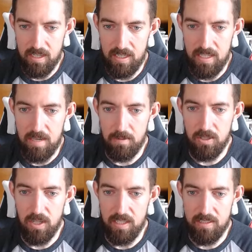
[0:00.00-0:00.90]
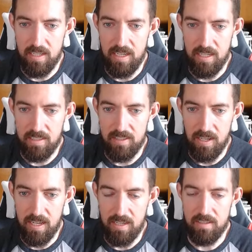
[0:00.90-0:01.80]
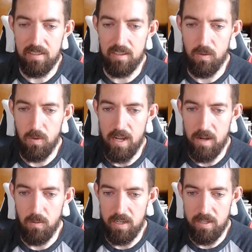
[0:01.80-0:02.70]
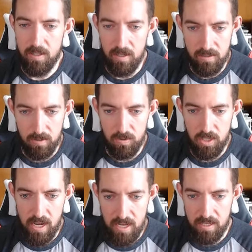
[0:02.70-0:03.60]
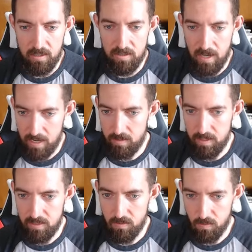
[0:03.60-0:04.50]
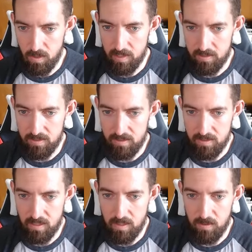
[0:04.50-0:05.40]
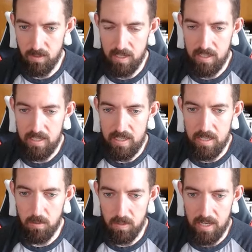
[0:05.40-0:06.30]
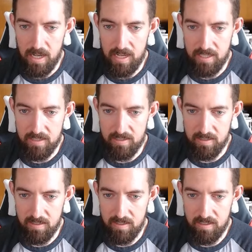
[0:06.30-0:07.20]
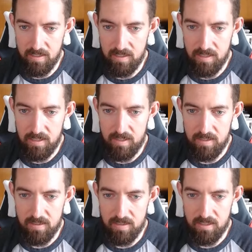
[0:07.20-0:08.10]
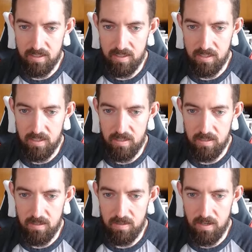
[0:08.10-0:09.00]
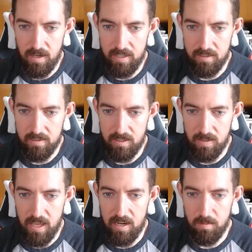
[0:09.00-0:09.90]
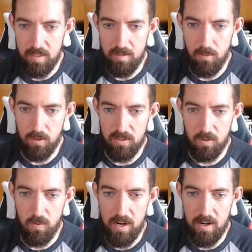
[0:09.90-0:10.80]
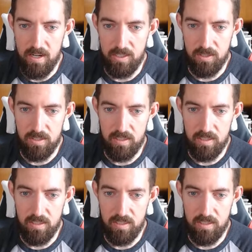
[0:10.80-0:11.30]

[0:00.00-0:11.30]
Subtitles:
keep adjusting until I get it the way I want it. You can also change how this works. So equalize, let's go. All right, so that'll be more squarish.